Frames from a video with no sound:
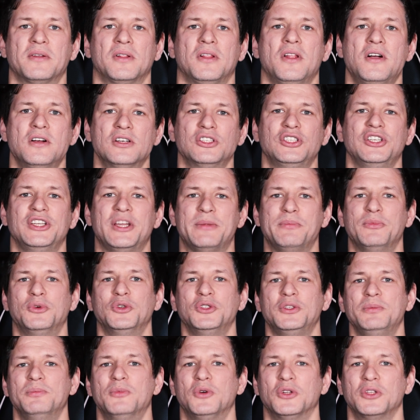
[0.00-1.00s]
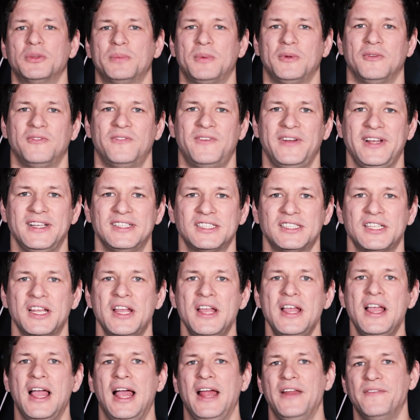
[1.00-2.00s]
launched in the mul multiple phases
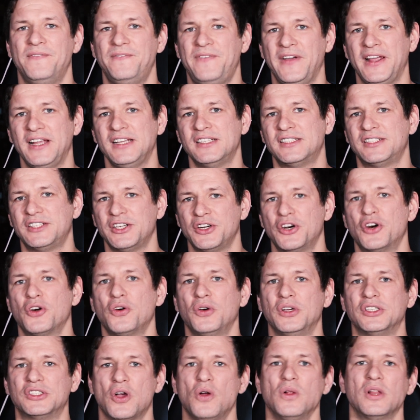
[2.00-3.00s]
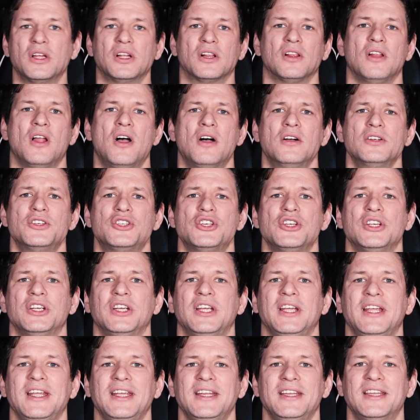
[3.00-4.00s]
and phase zero is only launching
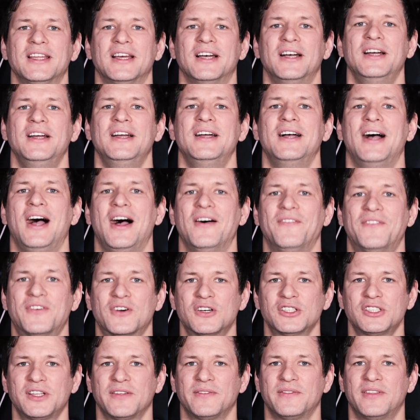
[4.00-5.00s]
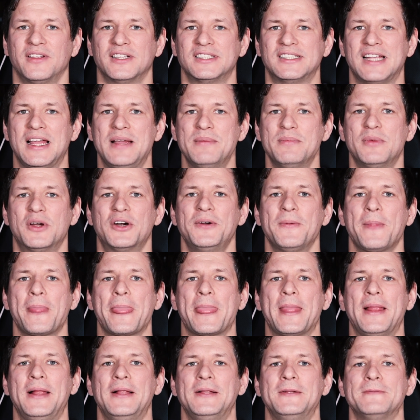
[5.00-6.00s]
in uh, 1st uh, of December
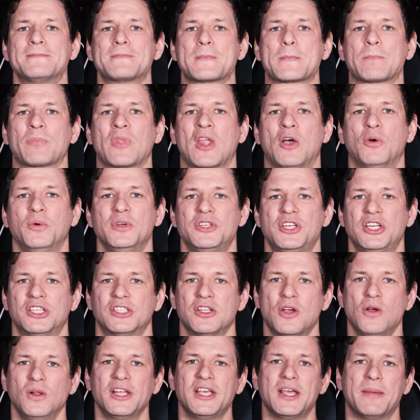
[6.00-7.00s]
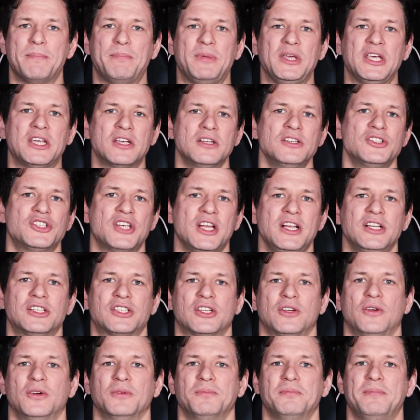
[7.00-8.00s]
which is only a beacon chain
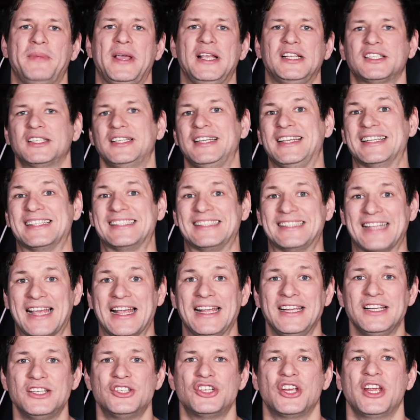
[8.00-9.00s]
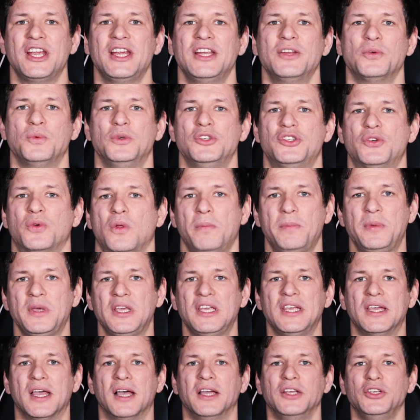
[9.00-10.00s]
so basically a side chain which will
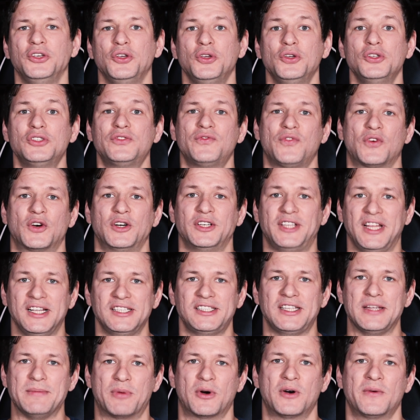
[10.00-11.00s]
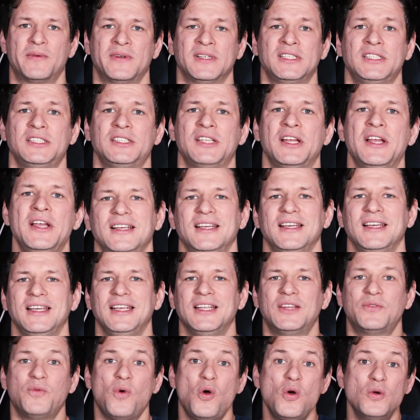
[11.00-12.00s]
be uh, used for testing purposes
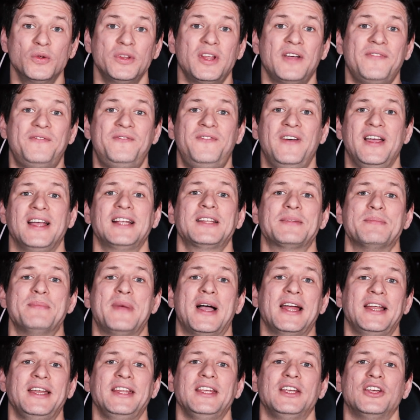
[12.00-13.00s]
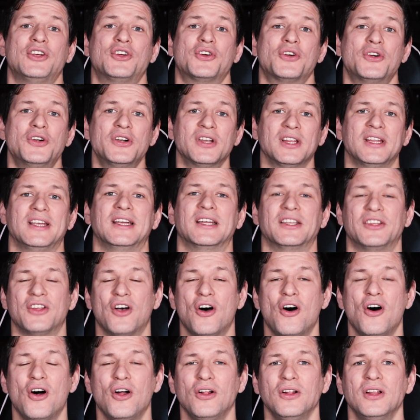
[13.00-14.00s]
it won't affect mining currently at
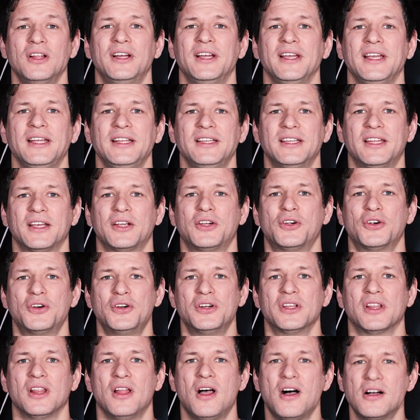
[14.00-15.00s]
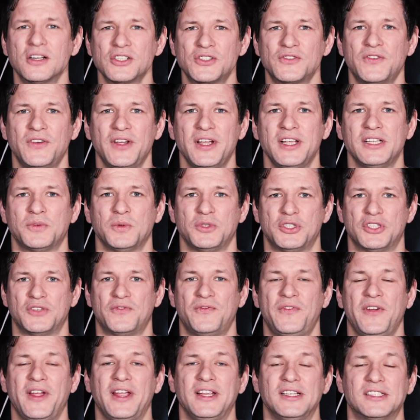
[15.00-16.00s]
all in the current launch phase, which is
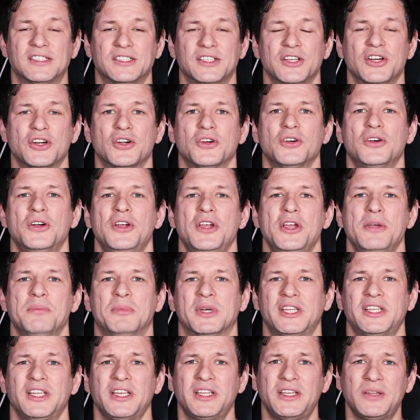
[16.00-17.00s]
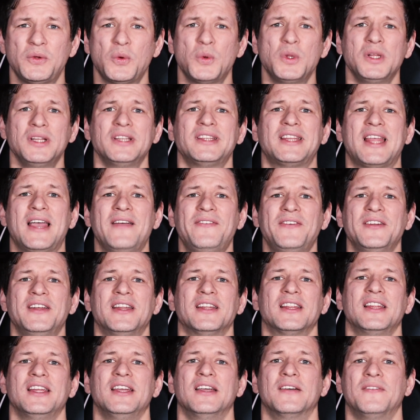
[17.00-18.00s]
phase zero, but it will
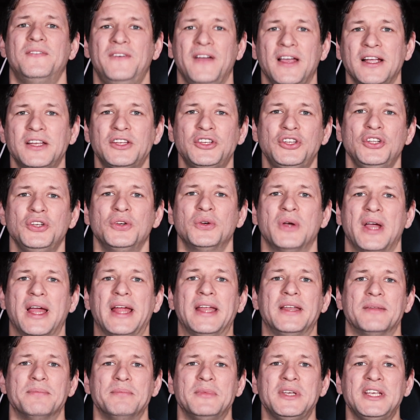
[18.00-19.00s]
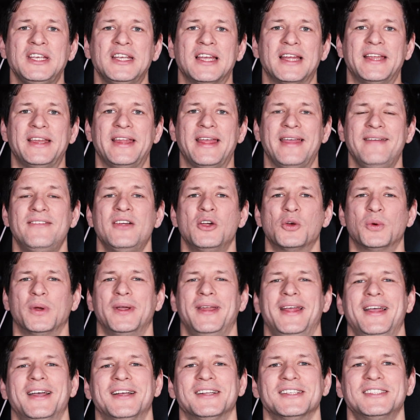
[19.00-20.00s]
definitely affect you and me and everyone
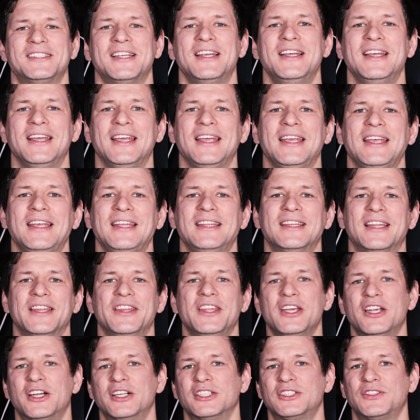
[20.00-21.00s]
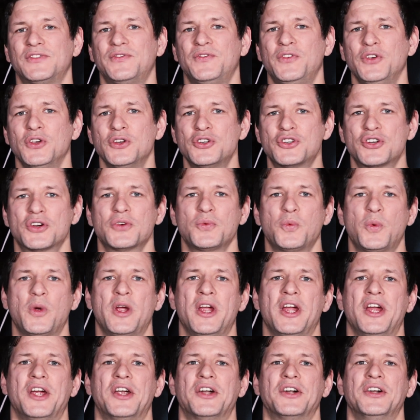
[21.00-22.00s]
else in the nearest future
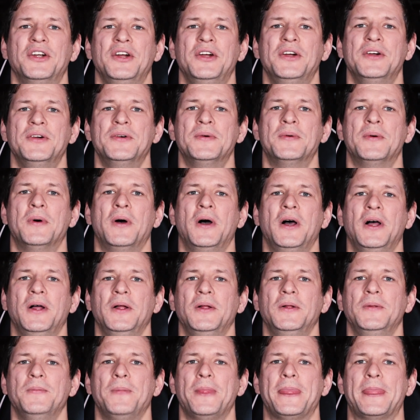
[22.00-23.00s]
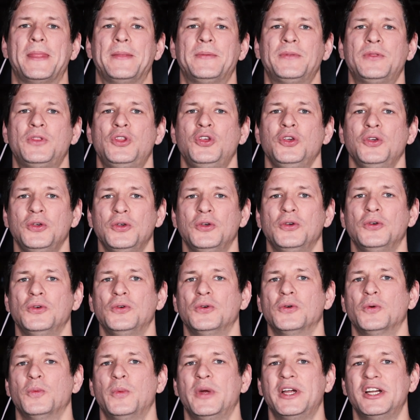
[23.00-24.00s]
where
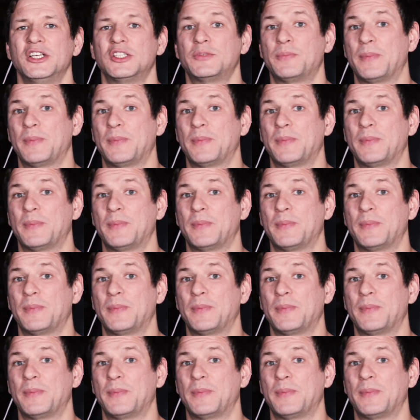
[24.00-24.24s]
to where it's